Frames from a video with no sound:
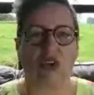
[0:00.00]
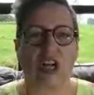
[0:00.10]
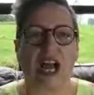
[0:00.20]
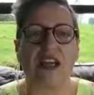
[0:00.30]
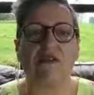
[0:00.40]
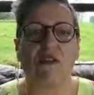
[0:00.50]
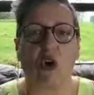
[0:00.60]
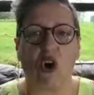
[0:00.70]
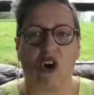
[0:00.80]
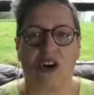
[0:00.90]
kind of
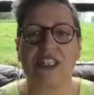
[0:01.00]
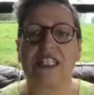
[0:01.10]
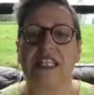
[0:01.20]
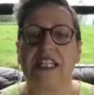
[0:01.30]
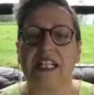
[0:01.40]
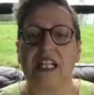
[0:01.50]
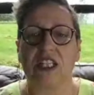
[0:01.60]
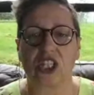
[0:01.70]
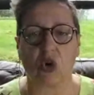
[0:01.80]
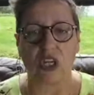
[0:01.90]
odd.
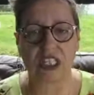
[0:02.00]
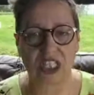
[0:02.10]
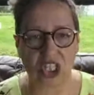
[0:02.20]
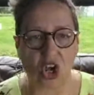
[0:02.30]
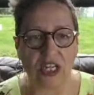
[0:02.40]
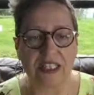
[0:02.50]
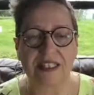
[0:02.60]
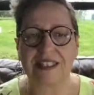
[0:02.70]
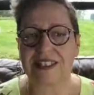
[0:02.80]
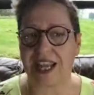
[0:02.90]
So a solid
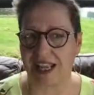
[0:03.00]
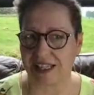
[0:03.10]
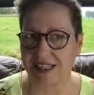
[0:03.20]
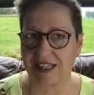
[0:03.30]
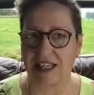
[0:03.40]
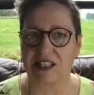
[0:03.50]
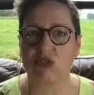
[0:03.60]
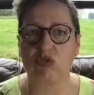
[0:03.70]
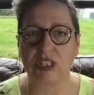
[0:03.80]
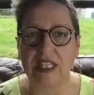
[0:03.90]
desk is
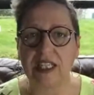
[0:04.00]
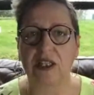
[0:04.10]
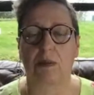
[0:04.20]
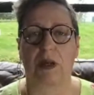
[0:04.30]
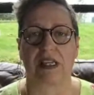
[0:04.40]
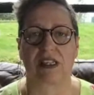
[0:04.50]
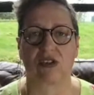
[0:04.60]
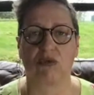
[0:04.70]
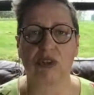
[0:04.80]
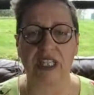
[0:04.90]
really the best to
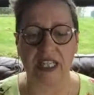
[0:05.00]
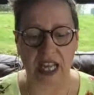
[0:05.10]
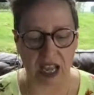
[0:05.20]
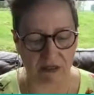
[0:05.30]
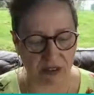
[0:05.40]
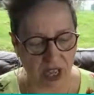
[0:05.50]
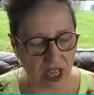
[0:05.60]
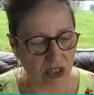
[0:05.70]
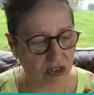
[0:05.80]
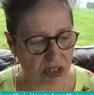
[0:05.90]
really have,
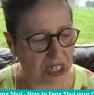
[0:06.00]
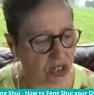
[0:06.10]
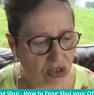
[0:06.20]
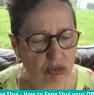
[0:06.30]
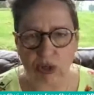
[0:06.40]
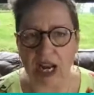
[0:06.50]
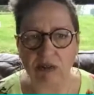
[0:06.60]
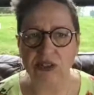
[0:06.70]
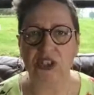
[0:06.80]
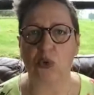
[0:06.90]
you to
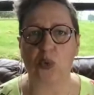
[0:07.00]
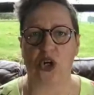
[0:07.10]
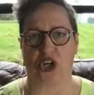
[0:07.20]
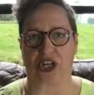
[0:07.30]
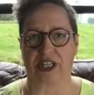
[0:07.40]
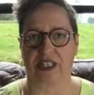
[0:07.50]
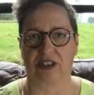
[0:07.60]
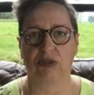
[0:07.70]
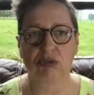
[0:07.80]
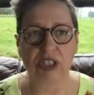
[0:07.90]
ground your work,
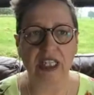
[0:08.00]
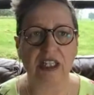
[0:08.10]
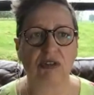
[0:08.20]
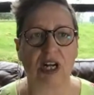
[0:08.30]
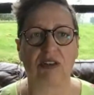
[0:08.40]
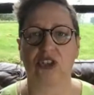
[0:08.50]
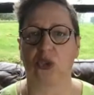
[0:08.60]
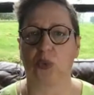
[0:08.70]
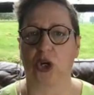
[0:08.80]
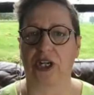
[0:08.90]
to really ground your
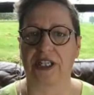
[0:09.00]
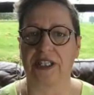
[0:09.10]
work.